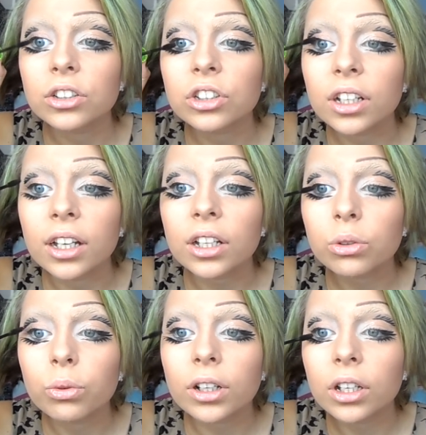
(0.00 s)

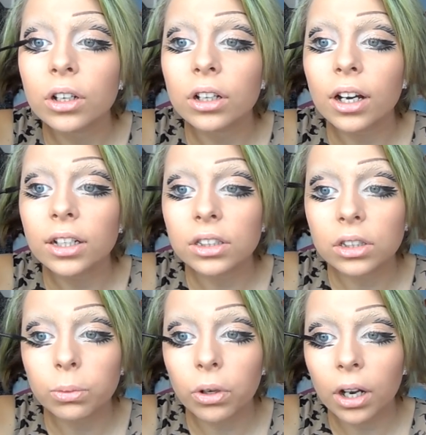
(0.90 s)
Actually, it's really good.
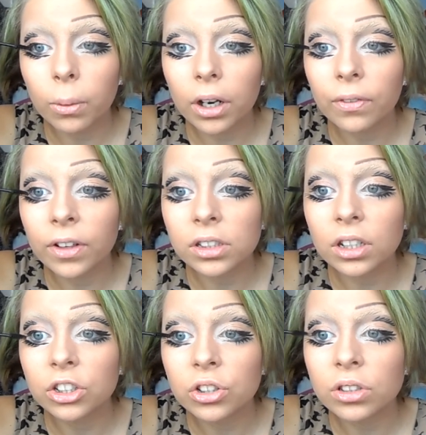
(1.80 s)
When I
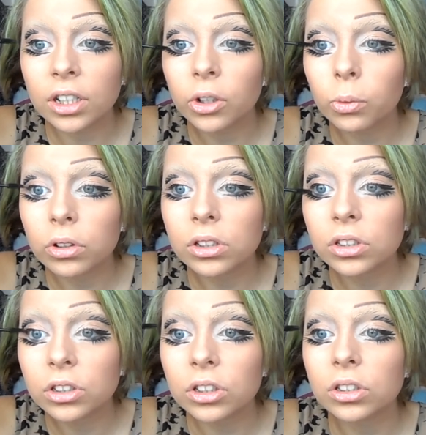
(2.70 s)
first started using it, it
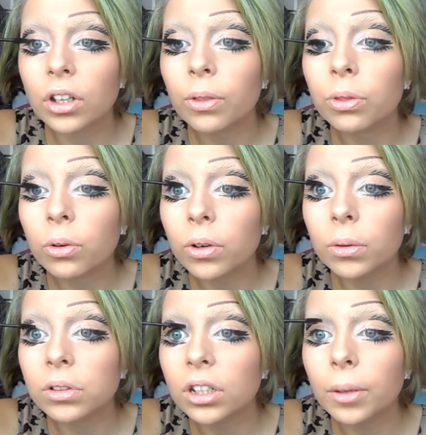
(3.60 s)
wasn't as good as I
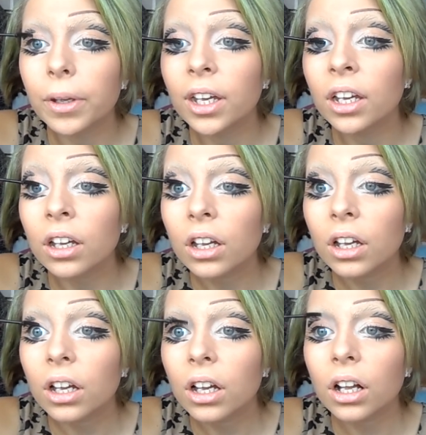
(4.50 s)
thought it was going to be.
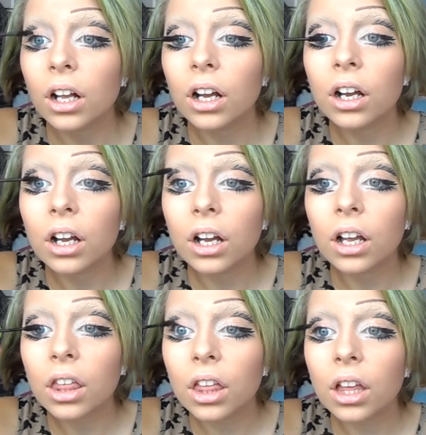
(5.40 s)

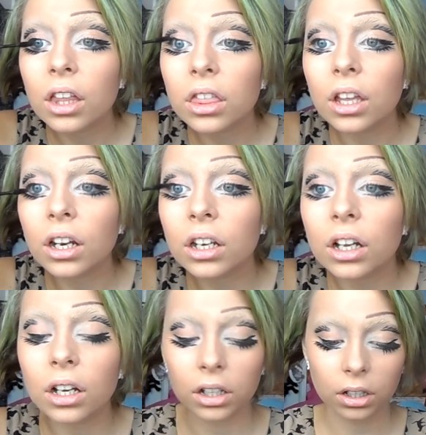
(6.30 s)
And
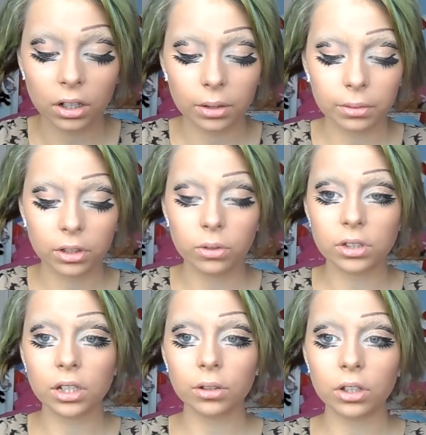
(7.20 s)
then
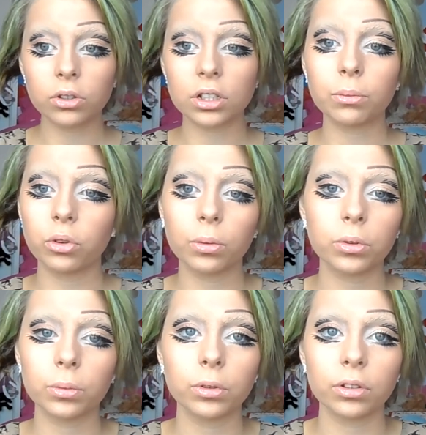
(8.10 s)
using it more
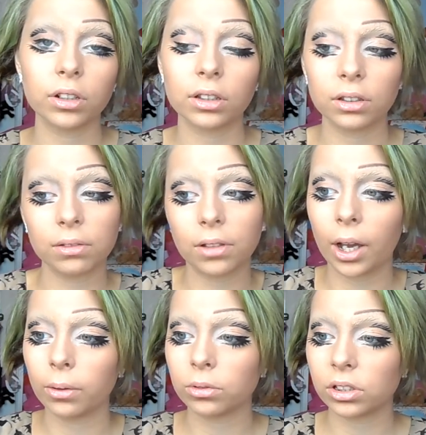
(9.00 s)
and more,
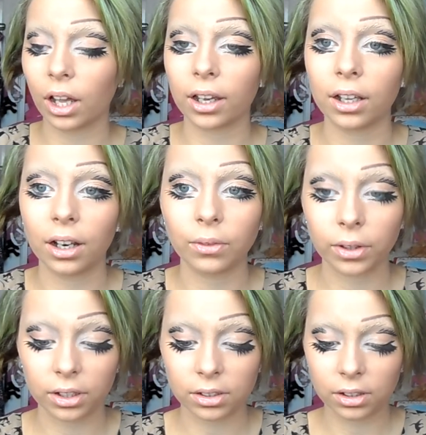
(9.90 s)
and now I'm just like in
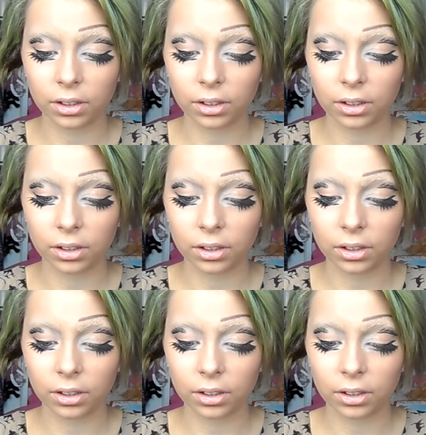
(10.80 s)
love with it.